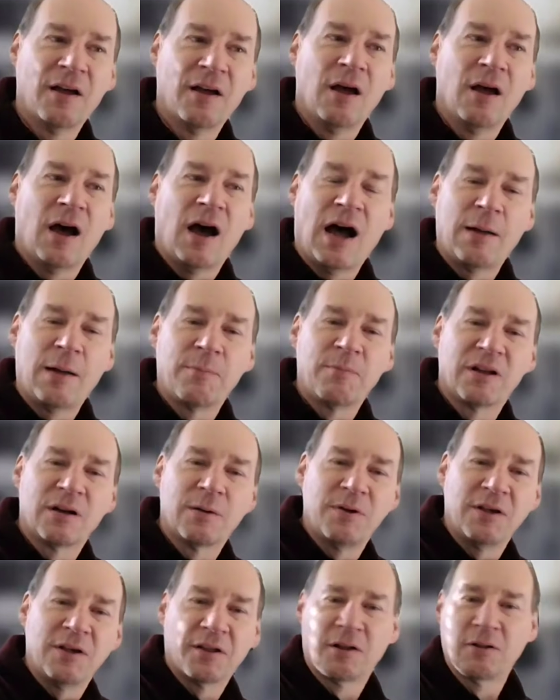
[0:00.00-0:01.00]
not, I'm going
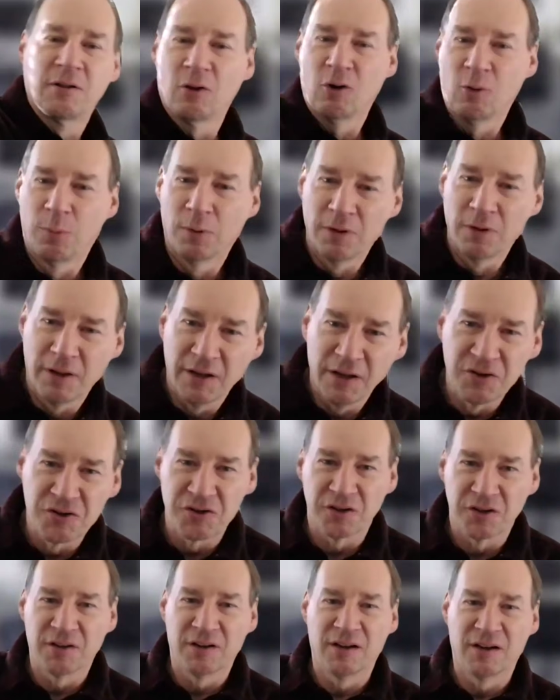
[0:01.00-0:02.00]
to be the global
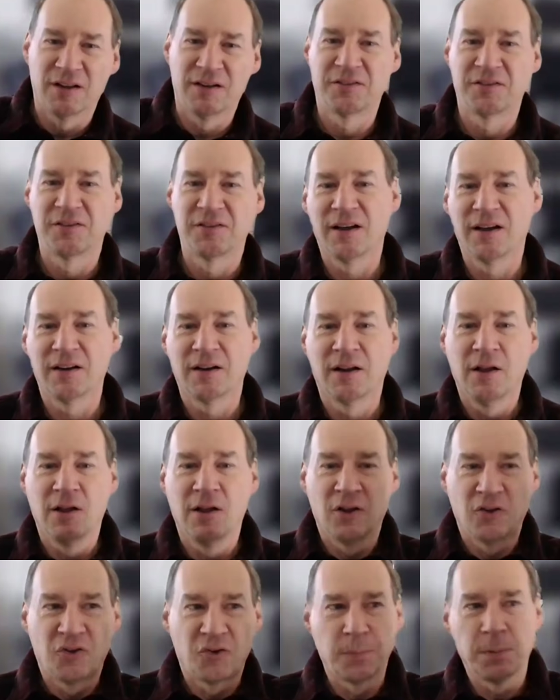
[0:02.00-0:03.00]
engine. It's not
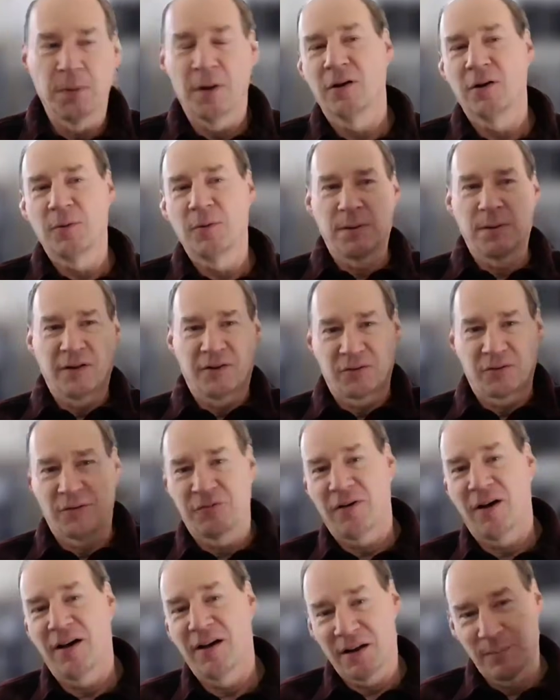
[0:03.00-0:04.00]
Splunk plus
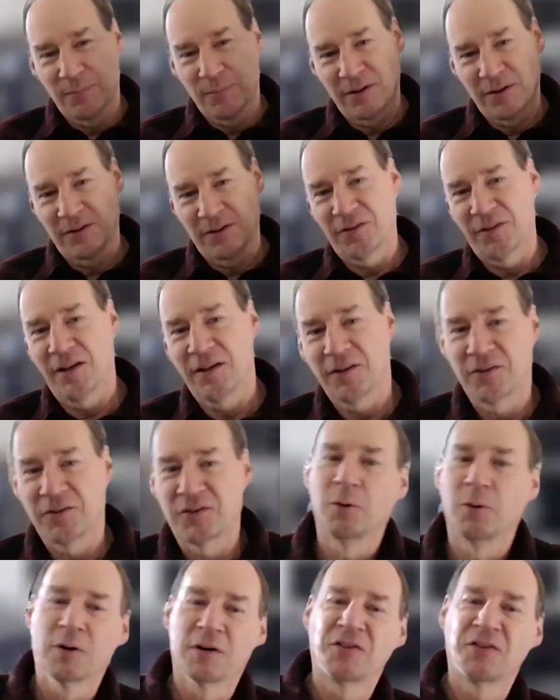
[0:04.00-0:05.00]
Grafana plus
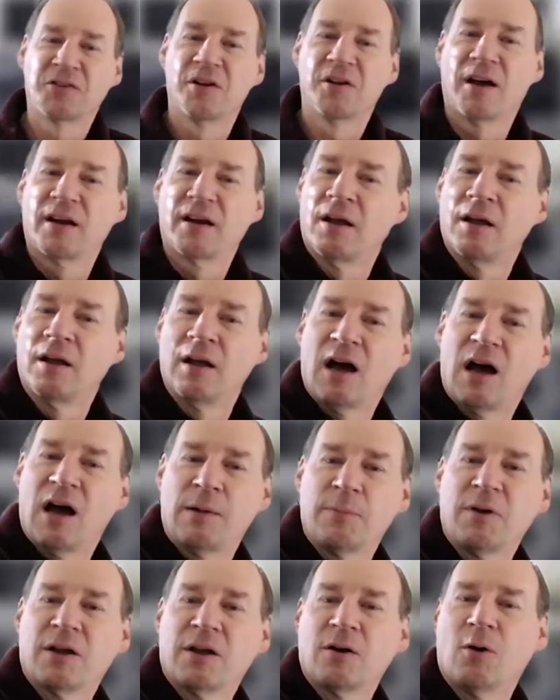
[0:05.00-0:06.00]
this, or it's not,
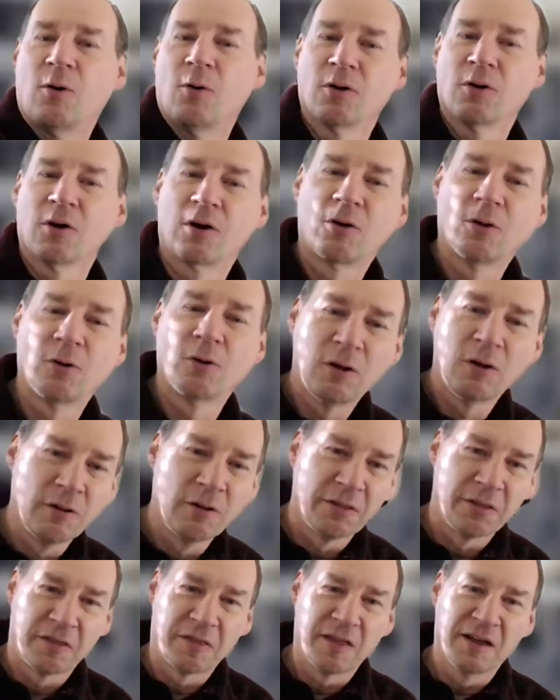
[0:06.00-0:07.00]
I'm going to Oracle
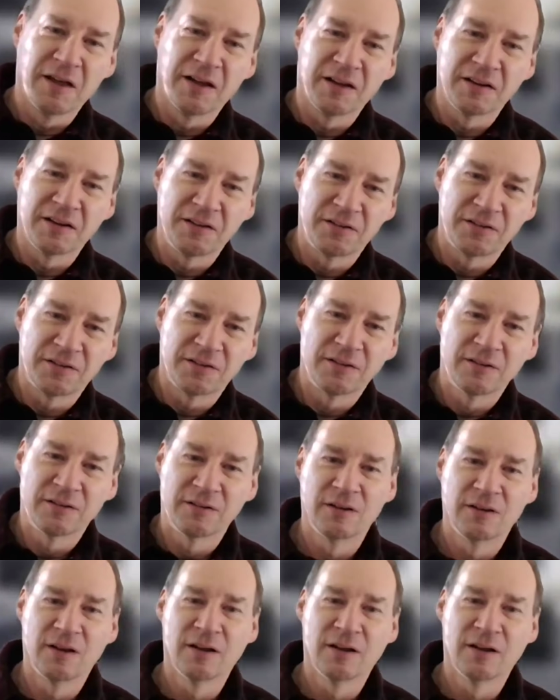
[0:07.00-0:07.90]
all the things.